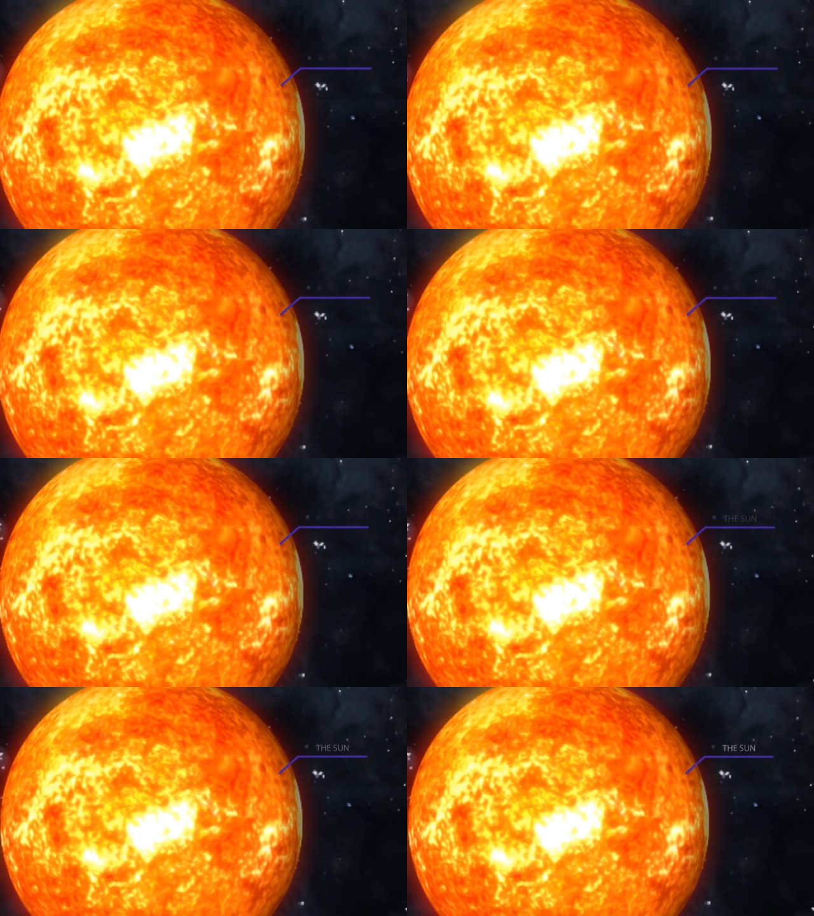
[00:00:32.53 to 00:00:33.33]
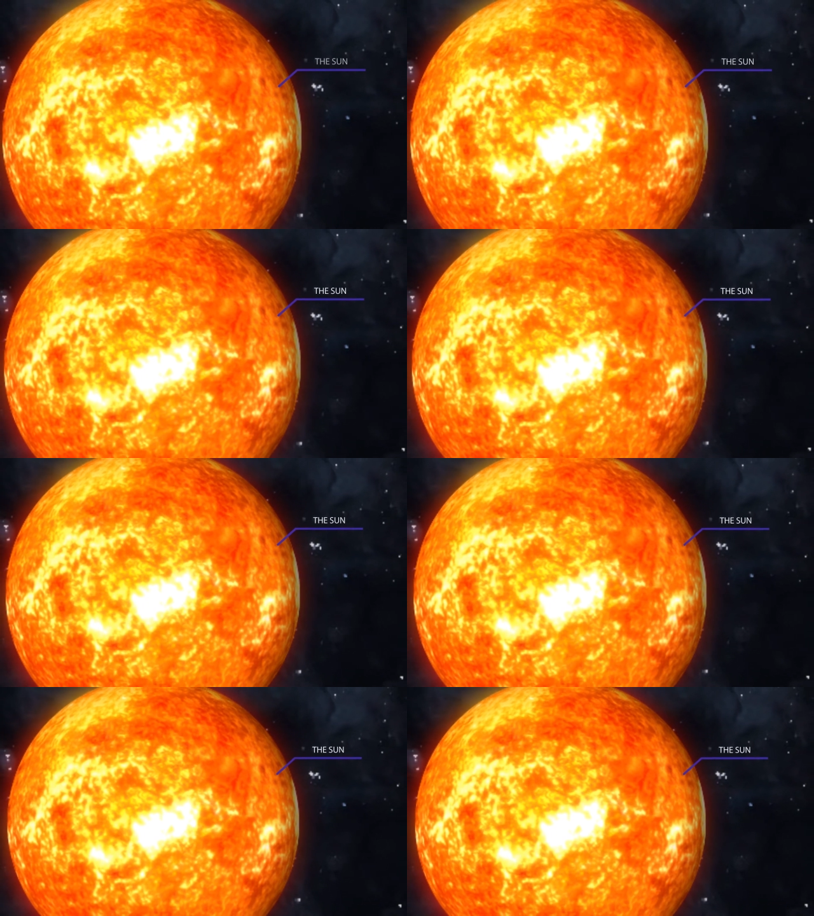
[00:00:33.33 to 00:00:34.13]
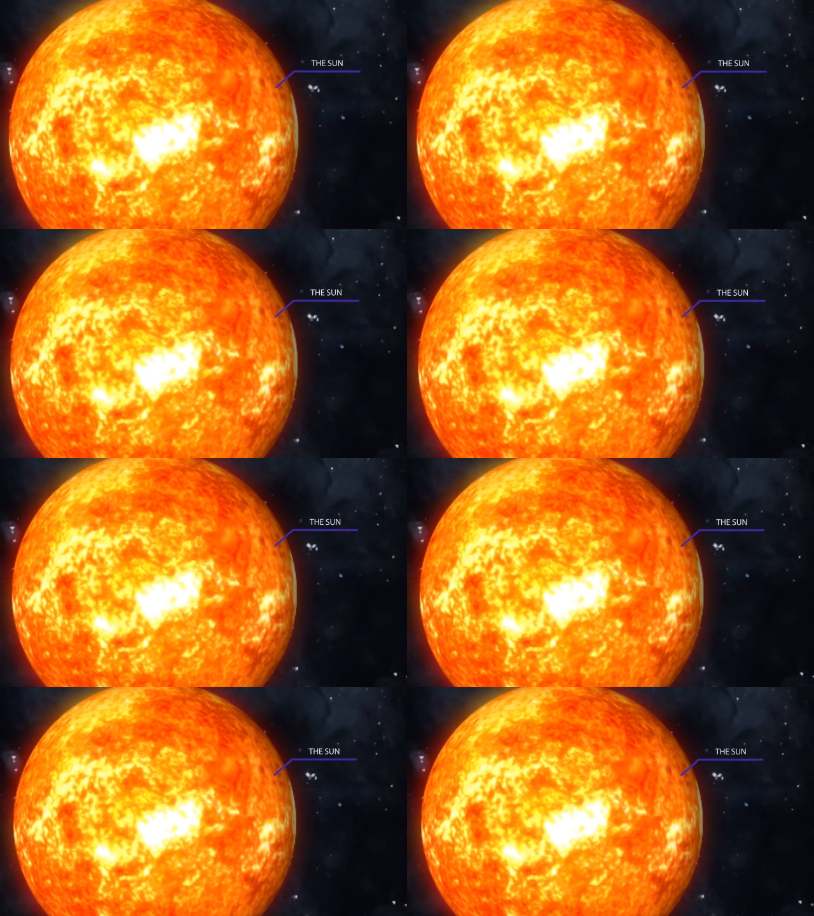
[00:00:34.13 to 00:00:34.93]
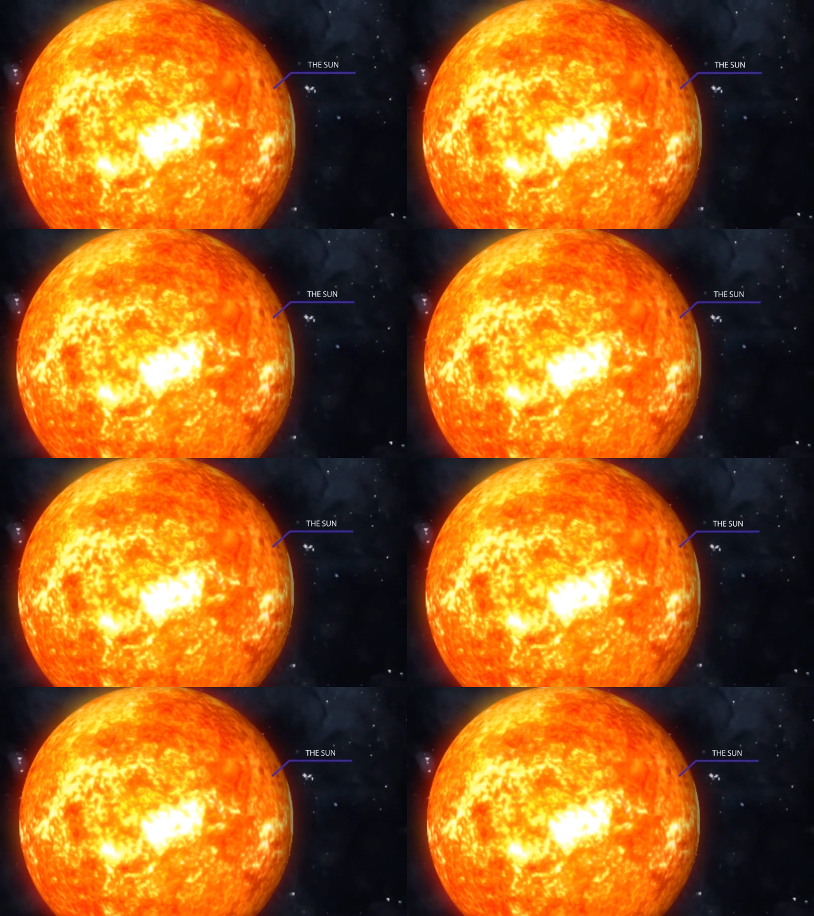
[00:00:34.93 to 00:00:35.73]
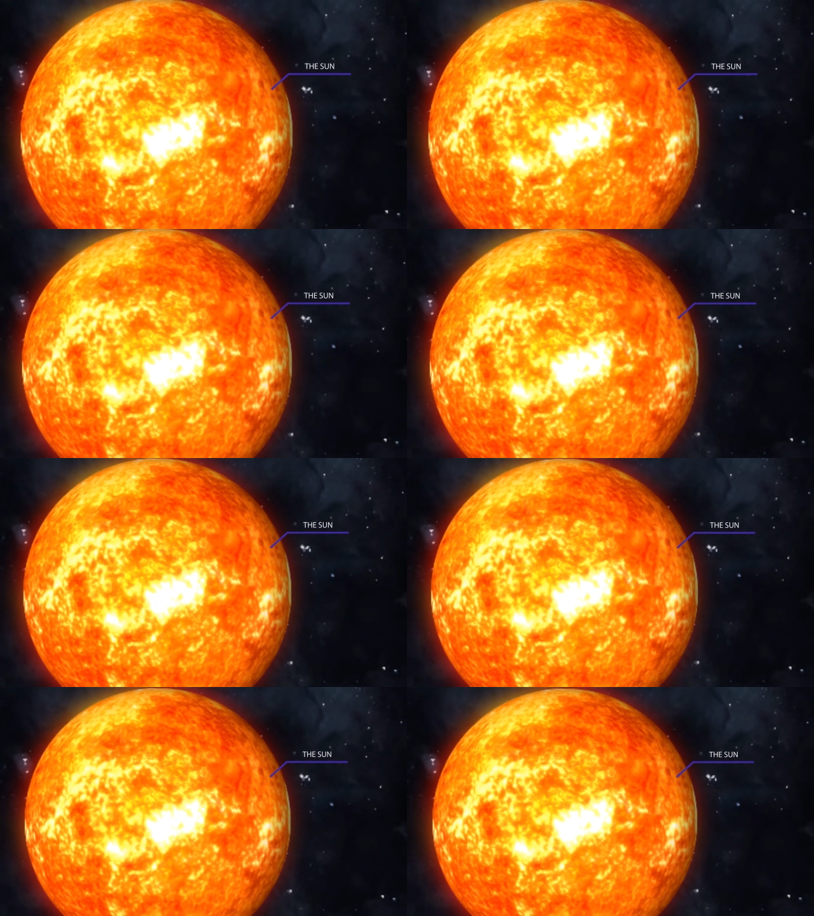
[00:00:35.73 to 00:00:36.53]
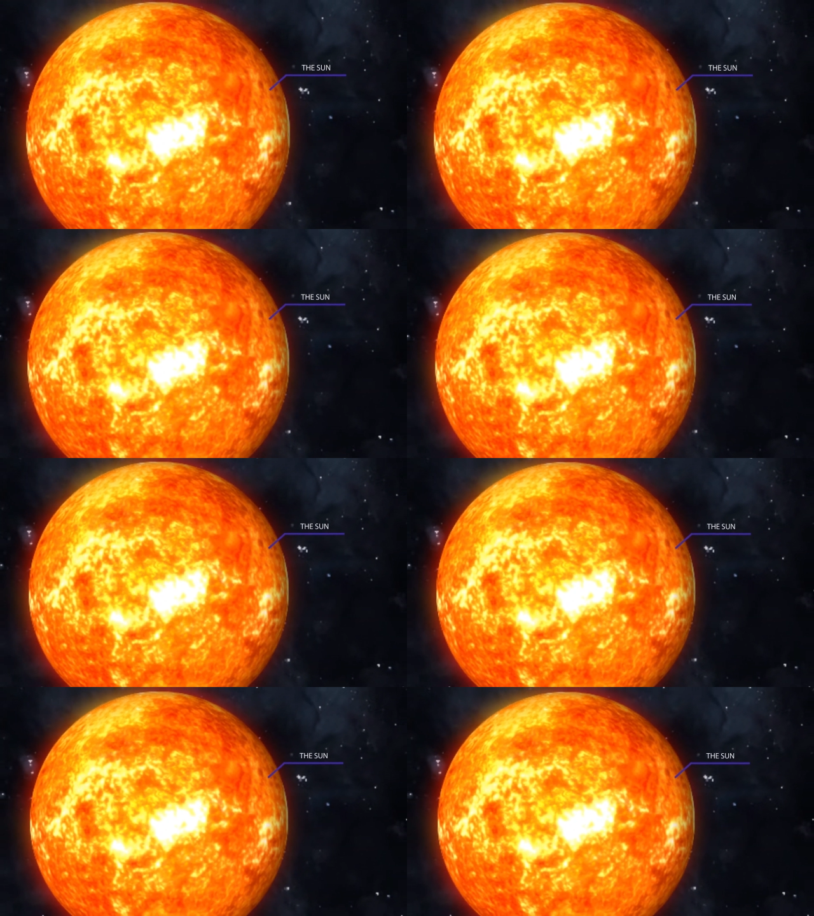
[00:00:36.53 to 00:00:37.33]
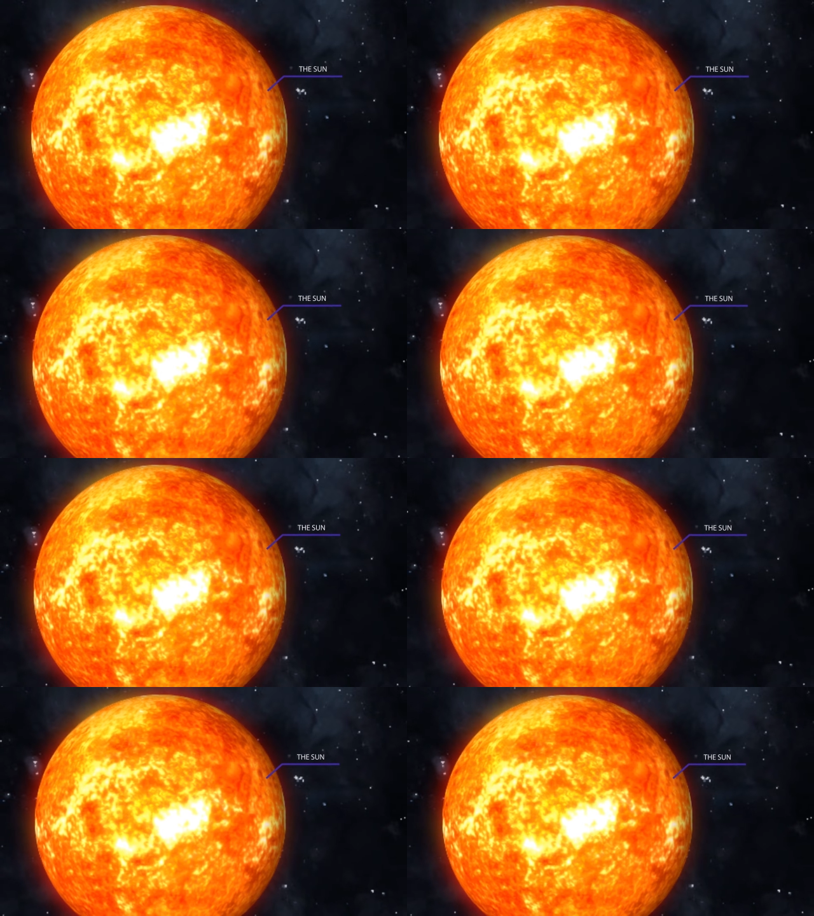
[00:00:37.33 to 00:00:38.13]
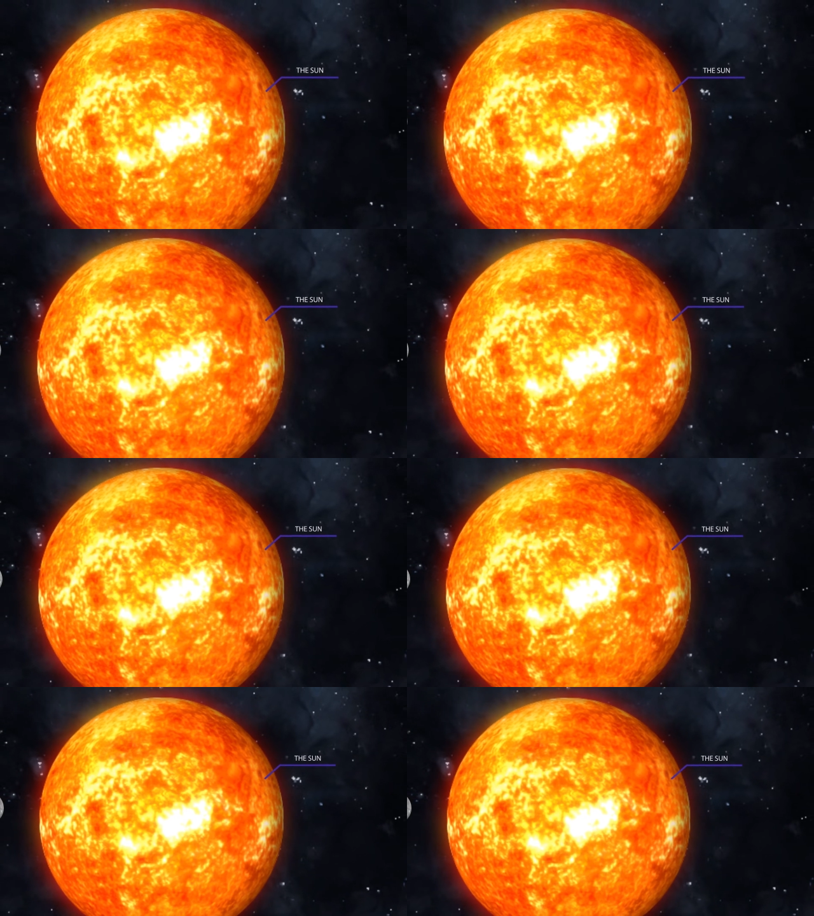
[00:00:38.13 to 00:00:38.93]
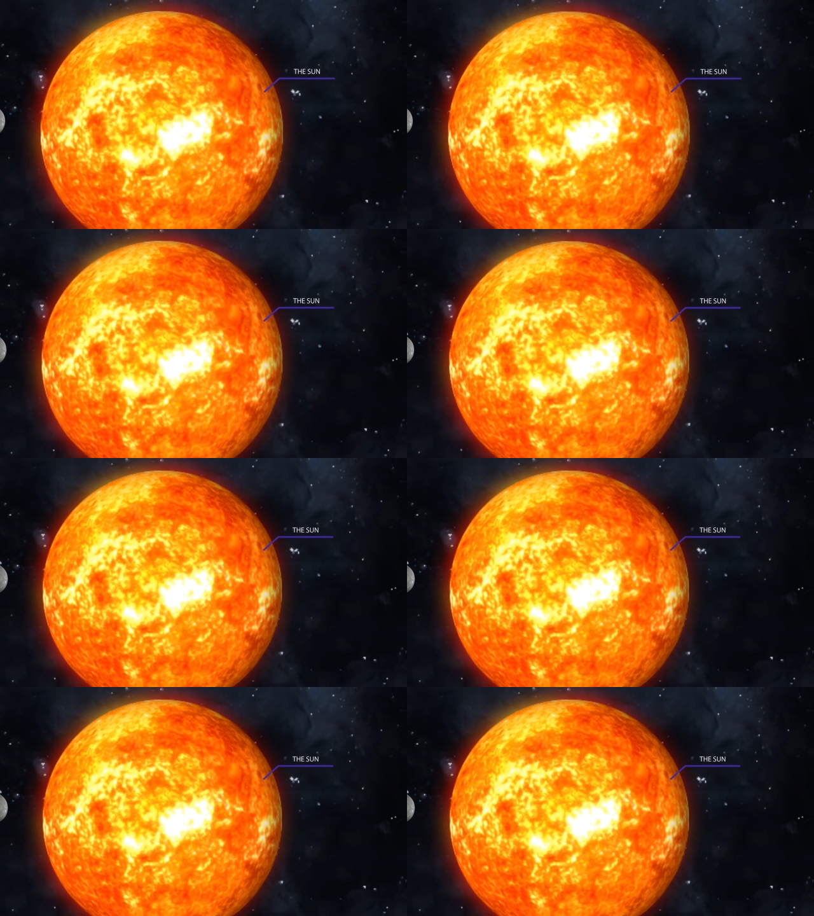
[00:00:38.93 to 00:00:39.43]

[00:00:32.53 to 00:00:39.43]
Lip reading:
Nobody's mouth can be seen.